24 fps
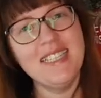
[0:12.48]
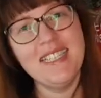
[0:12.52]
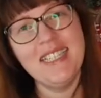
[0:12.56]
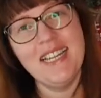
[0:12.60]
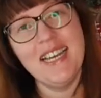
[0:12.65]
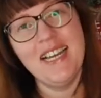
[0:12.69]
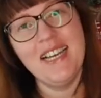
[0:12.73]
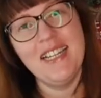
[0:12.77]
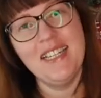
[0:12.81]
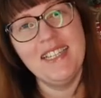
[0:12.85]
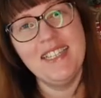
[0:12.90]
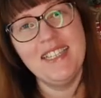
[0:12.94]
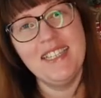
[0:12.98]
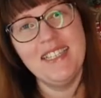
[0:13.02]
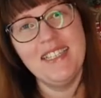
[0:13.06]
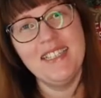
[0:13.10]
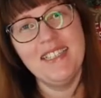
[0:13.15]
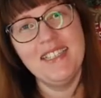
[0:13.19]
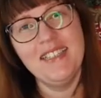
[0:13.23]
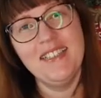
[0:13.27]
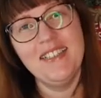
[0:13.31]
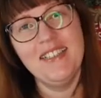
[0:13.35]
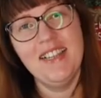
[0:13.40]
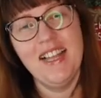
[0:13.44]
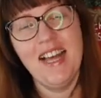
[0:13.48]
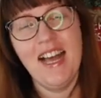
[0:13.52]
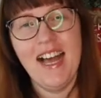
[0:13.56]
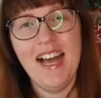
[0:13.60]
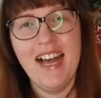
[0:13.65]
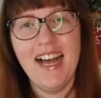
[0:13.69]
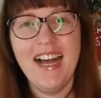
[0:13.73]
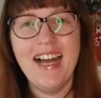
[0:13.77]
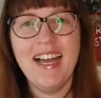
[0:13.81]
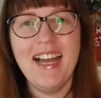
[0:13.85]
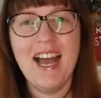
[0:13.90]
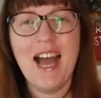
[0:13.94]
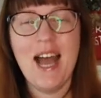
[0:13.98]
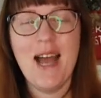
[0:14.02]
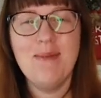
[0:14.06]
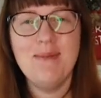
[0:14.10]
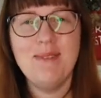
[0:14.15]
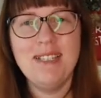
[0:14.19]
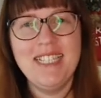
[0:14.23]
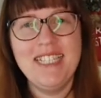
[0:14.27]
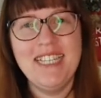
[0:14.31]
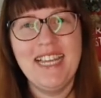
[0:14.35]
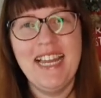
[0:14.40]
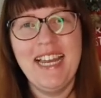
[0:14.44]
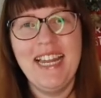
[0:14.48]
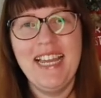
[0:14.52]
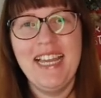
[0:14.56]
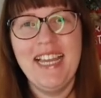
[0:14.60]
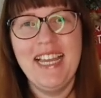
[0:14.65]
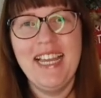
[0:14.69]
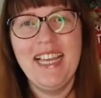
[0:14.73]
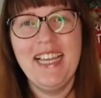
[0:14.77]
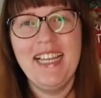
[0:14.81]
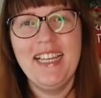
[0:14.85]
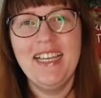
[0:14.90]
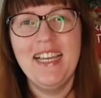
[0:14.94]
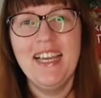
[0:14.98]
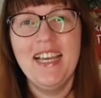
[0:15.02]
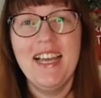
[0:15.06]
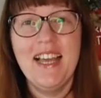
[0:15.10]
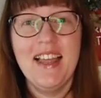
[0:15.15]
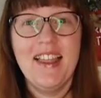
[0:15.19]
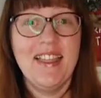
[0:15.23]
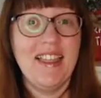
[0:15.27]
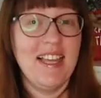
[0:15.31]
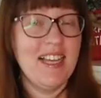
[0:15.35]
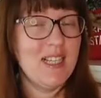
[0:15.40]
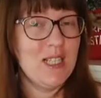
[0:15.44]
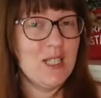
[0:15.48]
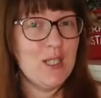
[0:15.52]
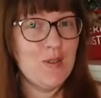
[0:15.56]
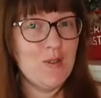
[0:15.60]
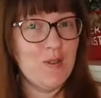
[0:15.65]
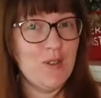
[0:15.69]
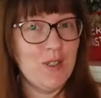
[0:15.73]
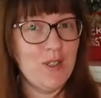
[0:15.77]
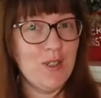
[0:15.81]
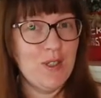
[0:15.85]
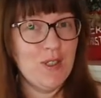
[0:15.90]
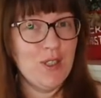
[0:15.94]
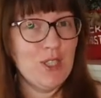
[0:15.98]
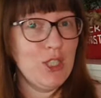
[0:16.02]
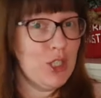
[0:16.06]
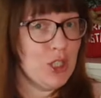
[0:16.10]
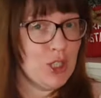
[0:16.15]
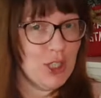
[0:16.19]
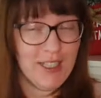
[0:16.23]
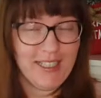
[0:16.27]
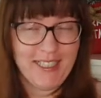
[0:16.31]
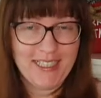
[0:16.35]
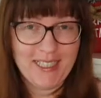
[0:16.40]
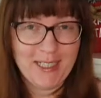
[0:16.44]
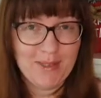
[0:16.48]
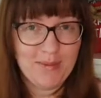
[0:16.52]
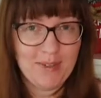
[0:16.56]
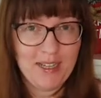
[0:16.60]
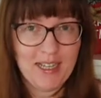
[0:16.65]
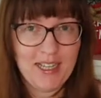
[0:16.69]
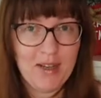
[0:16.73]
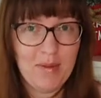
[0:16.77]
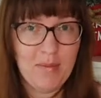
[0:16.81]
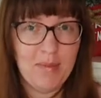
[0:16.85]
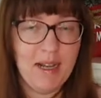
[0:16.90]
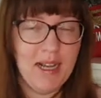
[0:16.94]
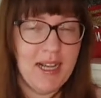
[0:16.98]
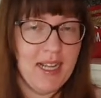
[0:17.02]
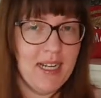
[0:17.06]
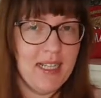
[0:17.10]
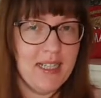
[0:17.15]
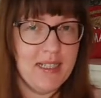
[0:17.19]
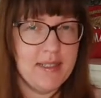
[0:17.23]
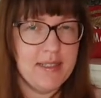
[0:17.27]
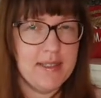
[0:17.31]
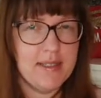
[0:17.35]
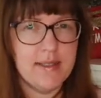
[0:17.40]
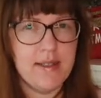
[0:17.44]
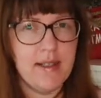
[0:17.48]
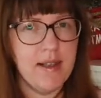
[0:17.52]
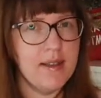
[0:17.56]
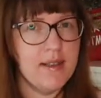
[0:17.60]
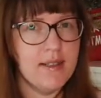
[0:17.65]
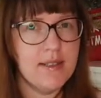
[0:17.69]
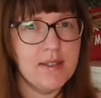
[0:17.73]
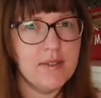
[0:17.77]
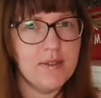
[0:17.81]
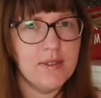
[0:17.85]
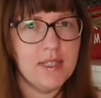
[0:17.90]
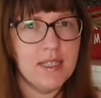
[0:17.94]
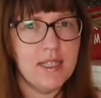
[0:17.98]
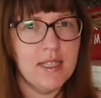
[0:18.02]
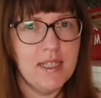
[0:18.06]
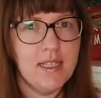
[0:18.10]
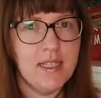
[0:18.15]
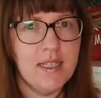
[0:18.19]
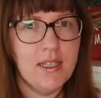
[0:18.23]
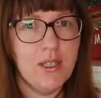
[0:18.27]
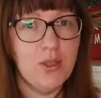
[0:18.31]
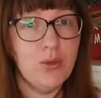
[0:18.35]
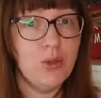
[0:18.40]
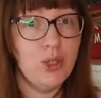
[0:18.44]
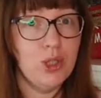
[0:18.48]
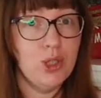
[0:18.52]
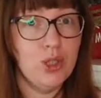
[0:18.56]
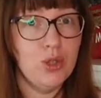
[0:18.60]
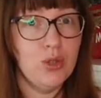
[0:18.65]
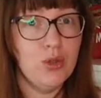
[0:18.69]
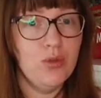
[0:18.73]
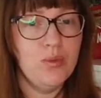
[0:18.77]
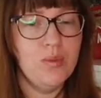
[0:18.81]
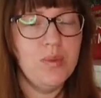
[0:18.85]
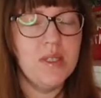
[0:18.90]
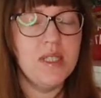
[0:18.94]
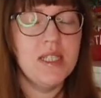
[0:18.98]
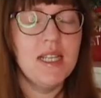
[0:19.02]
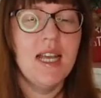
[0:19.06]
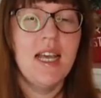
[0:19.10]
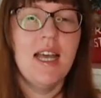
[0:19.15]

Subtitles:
channel. Hi, I'm Jenny. Thanks for joining me on my little slice of the YouTubes.